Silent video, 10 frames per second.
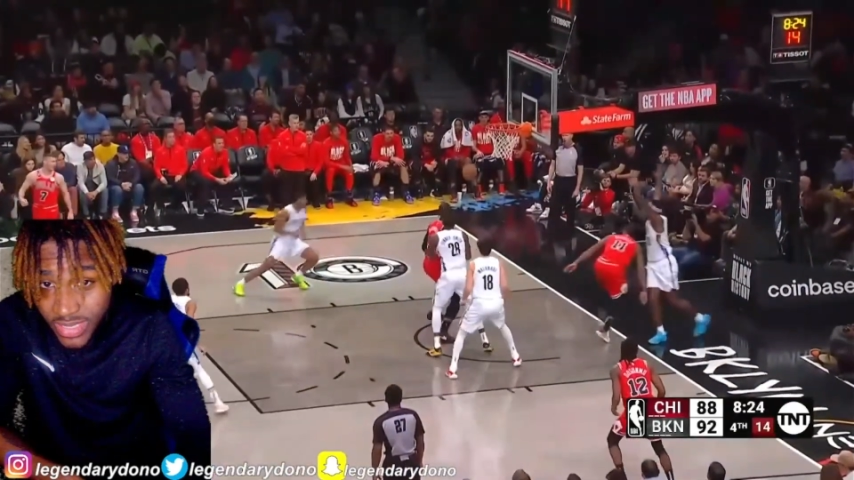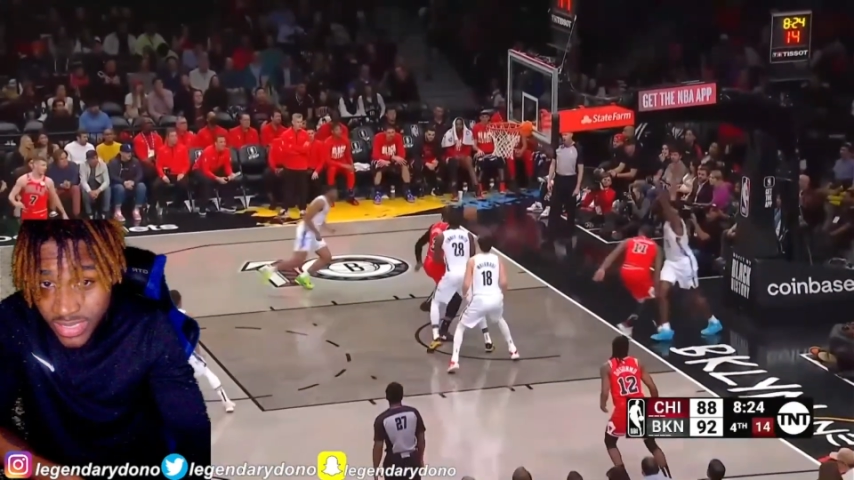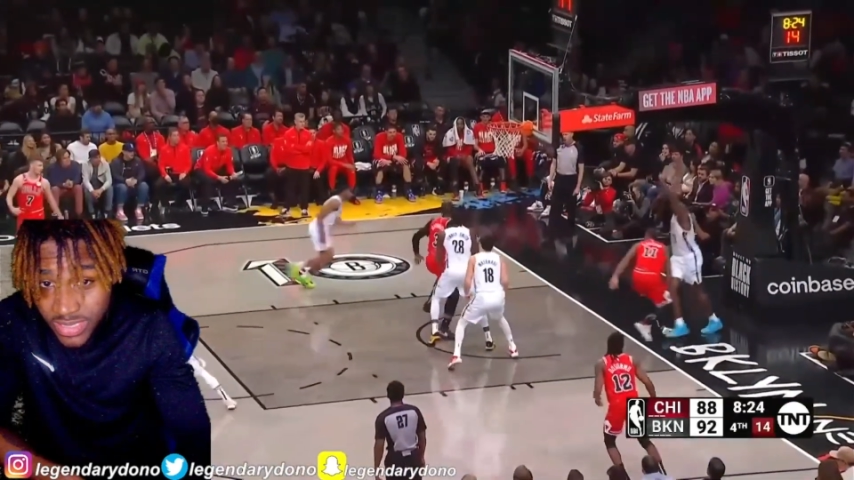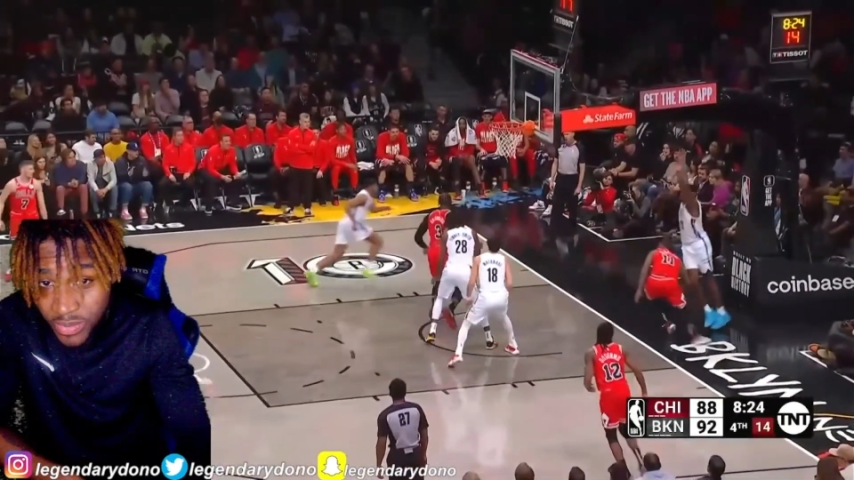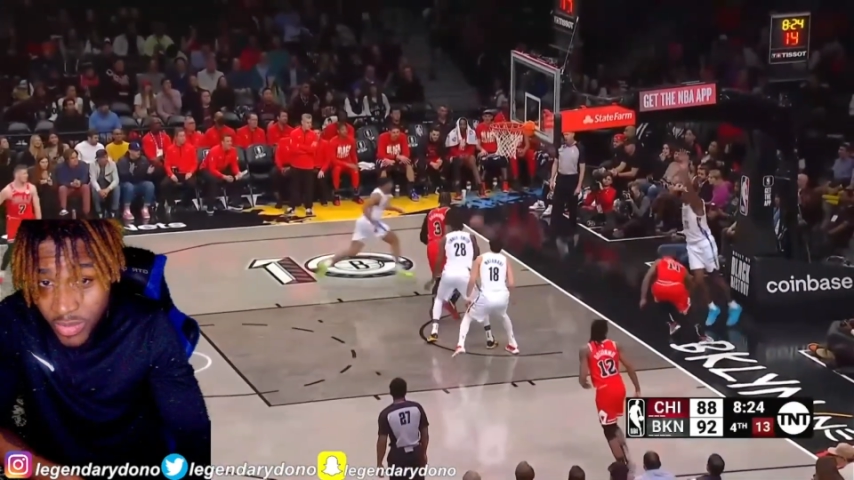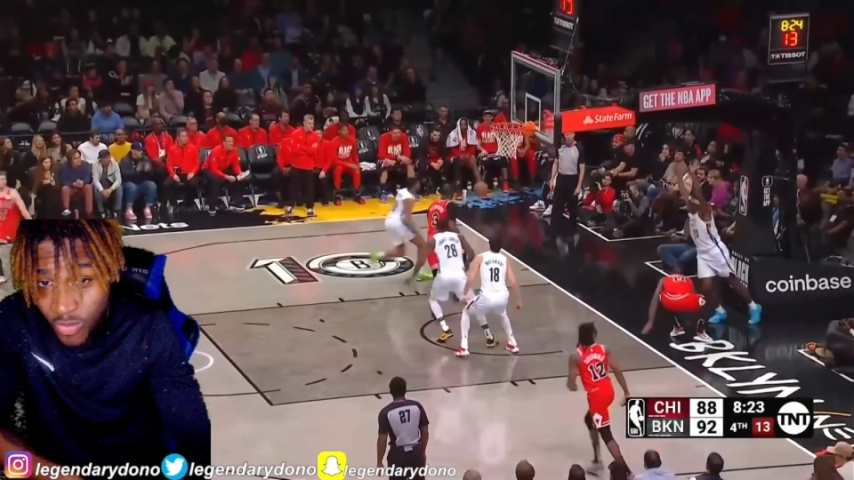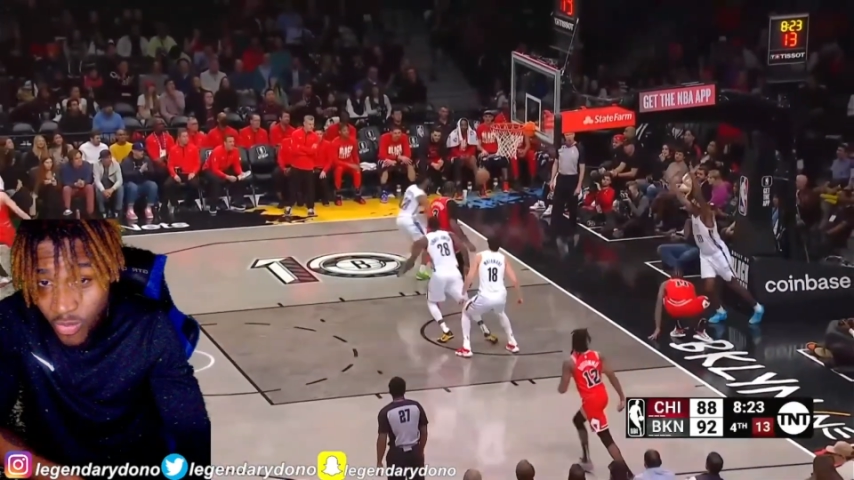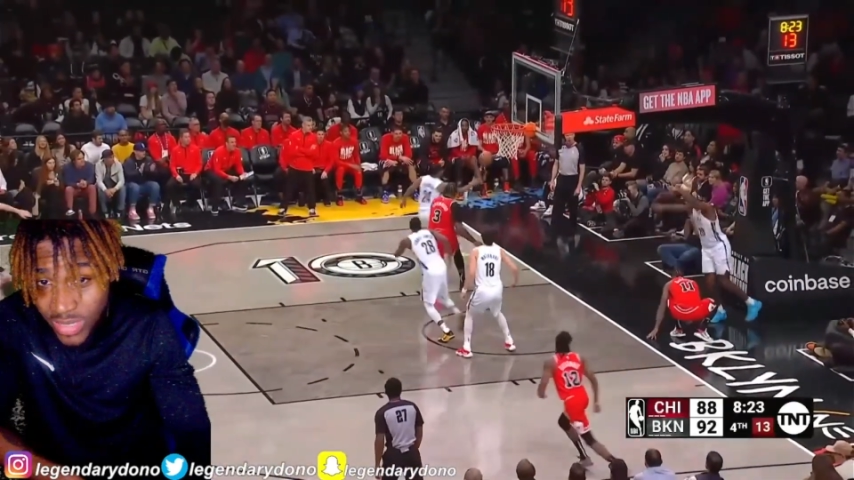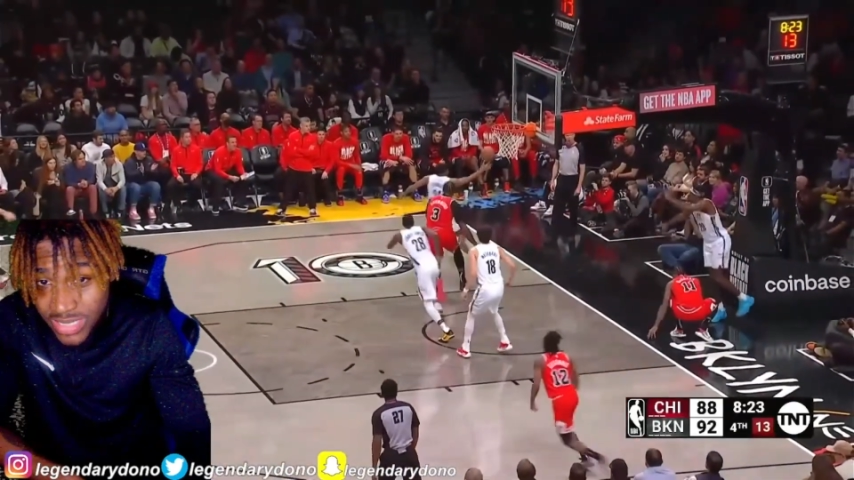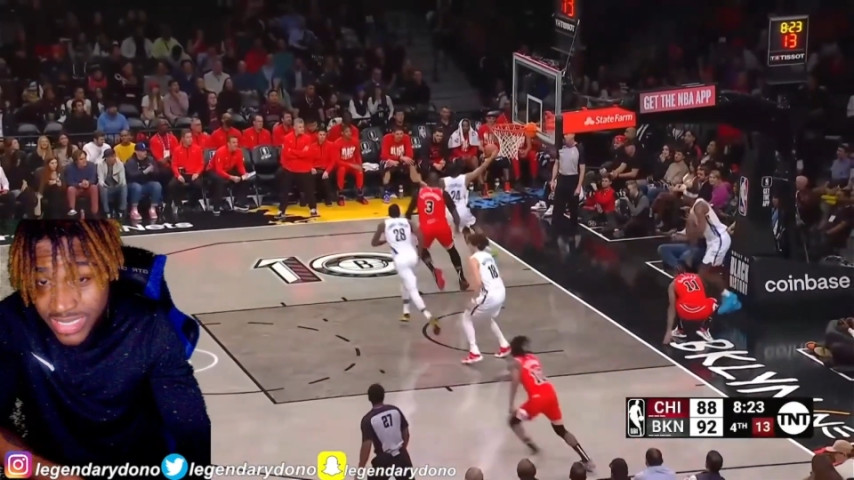
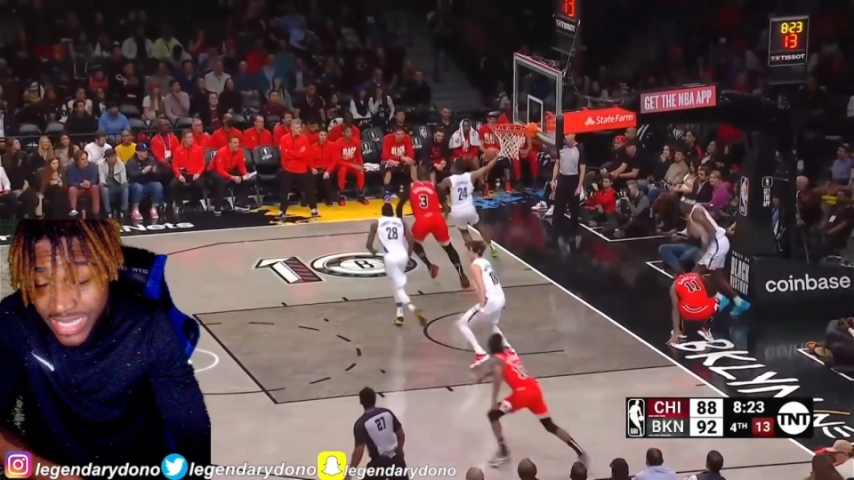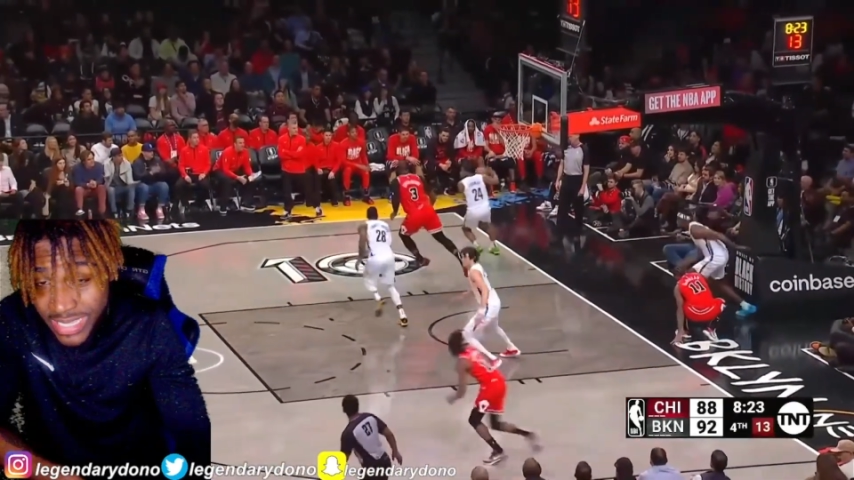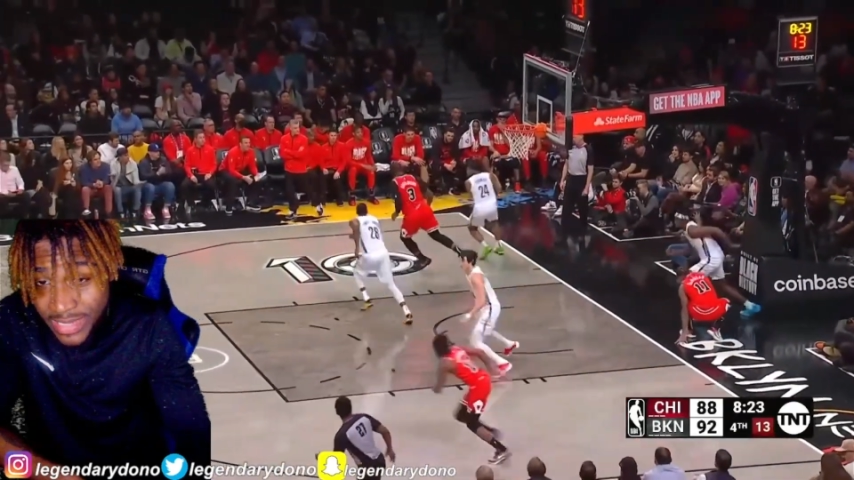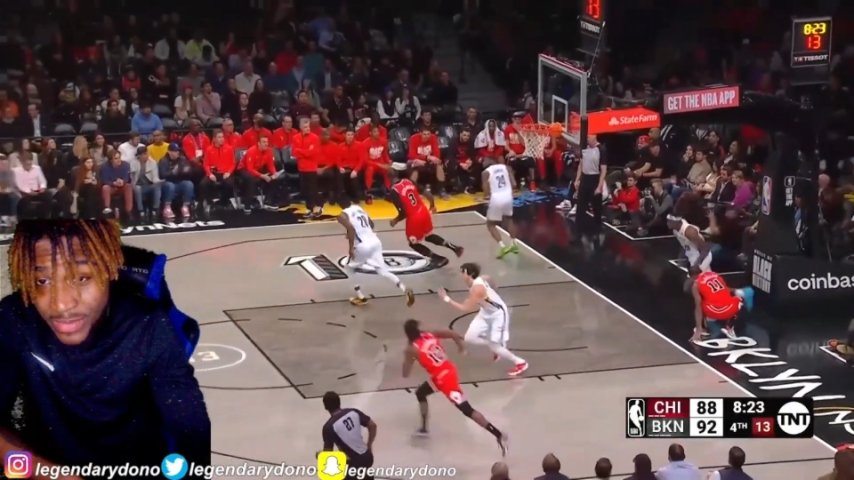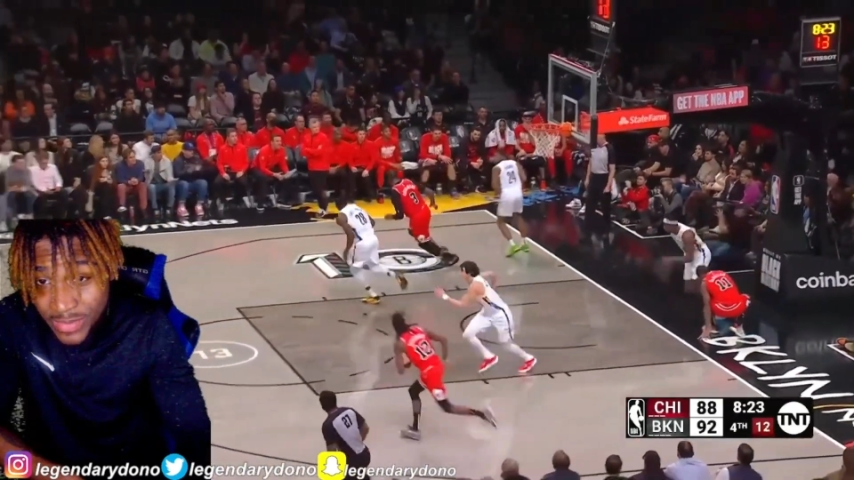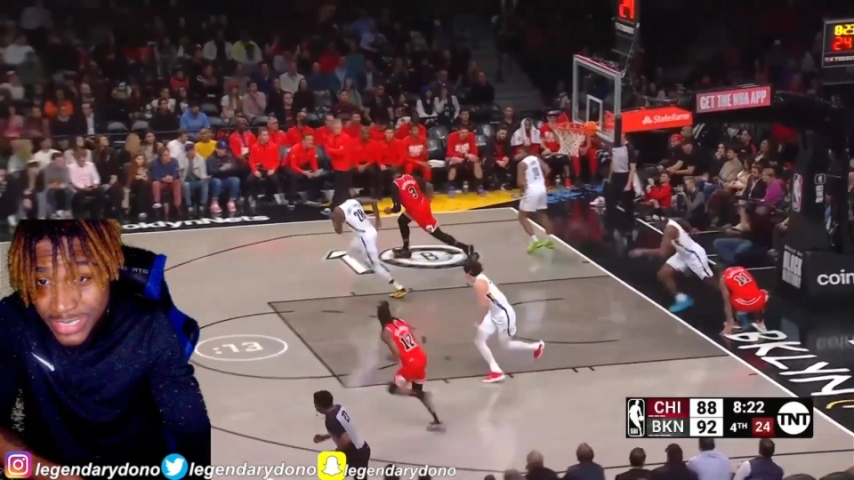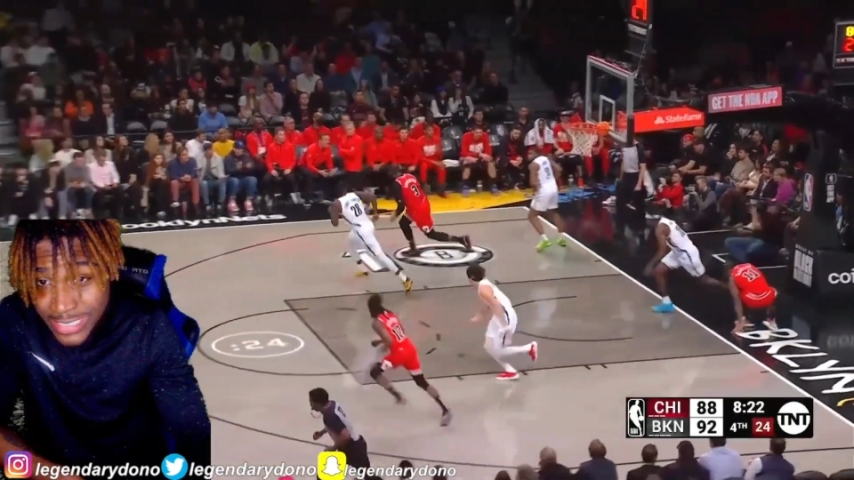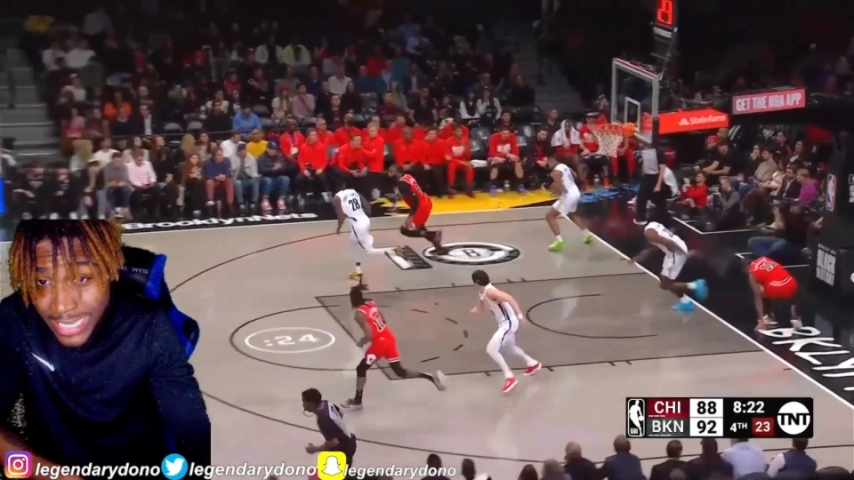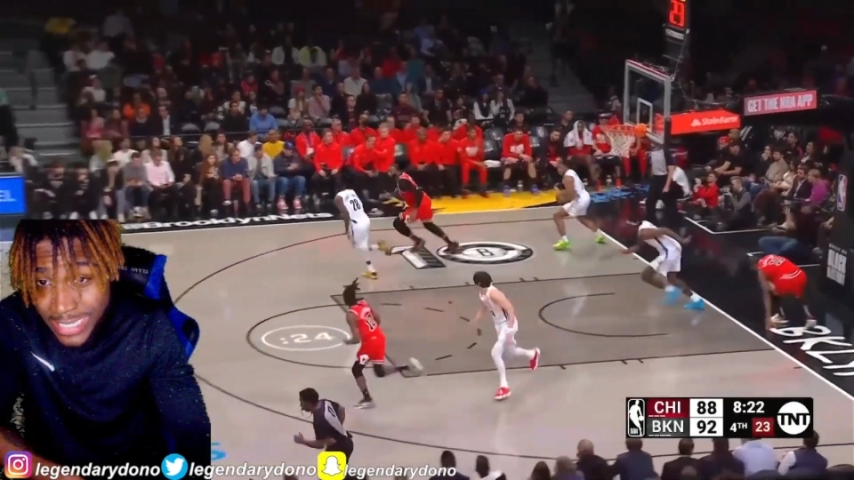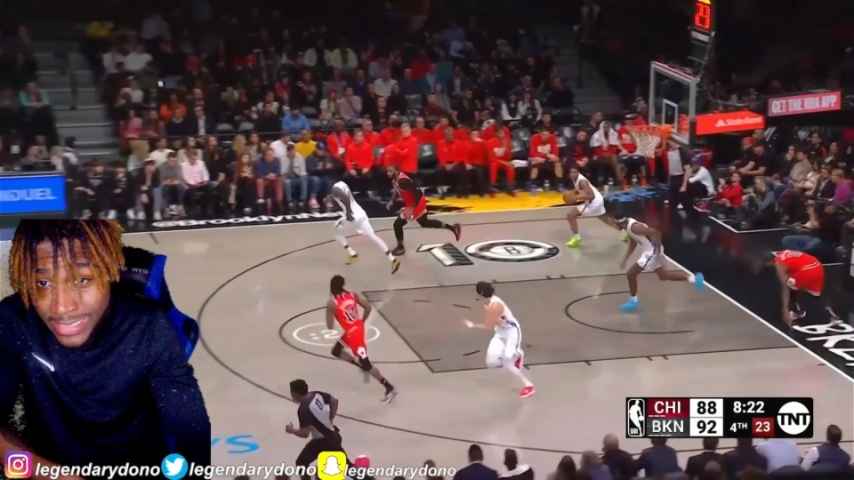DeMar, what the hell was
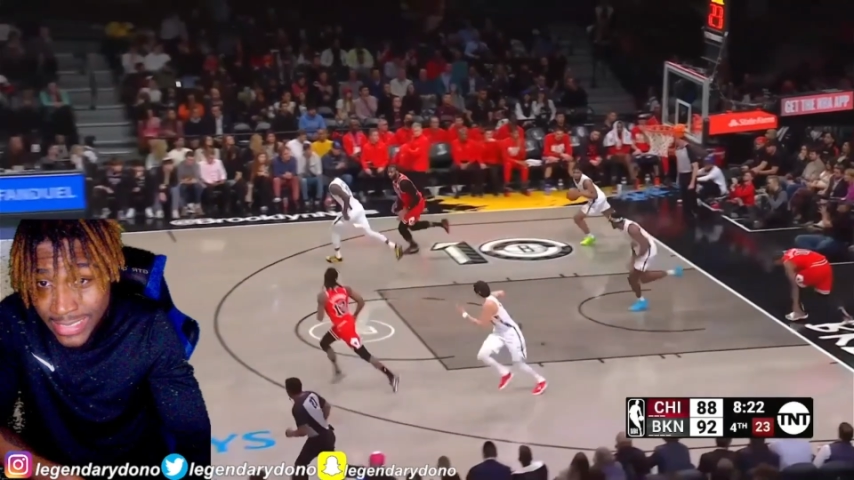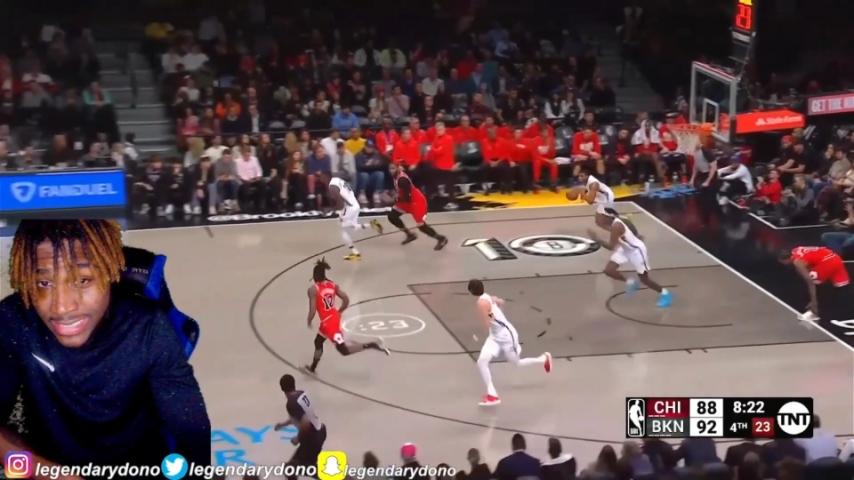that?